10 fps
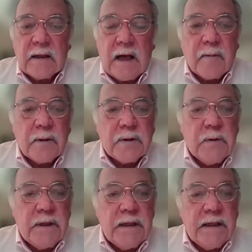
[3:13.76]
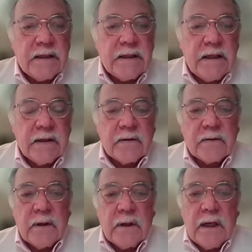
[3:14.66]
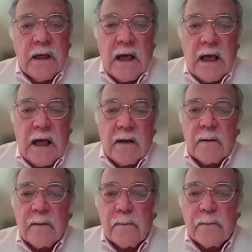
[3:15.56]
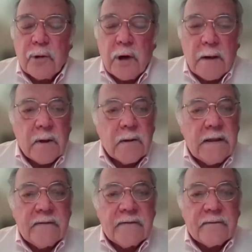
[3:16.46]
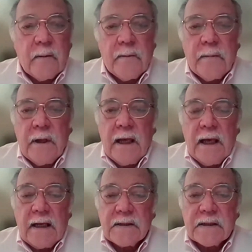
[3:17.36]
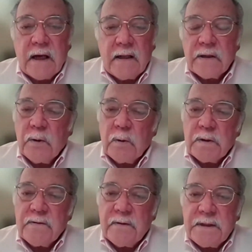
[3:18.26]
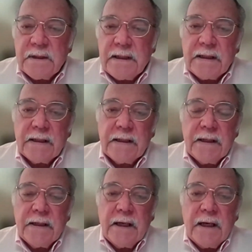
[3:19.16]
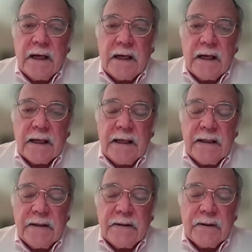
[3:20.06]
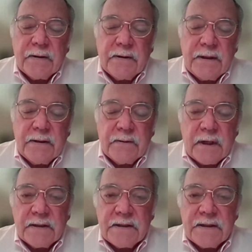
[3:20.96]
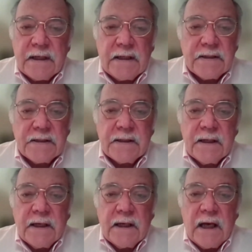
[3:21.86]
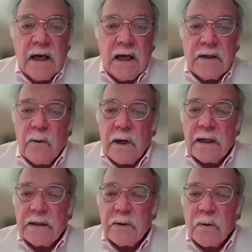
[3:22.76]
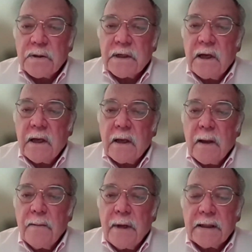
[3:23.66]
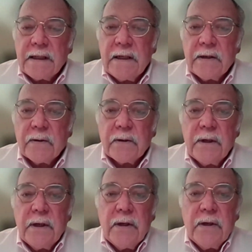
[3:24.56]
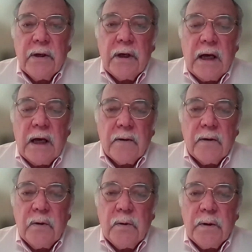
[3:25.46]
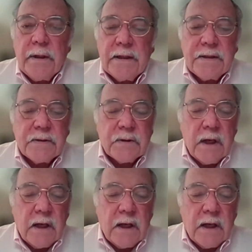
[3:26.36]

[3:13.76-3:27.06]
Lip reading: Opportunity to hear primarily from a scholar who is visiting in the United States, Joanna Tokarska-Bakir, who is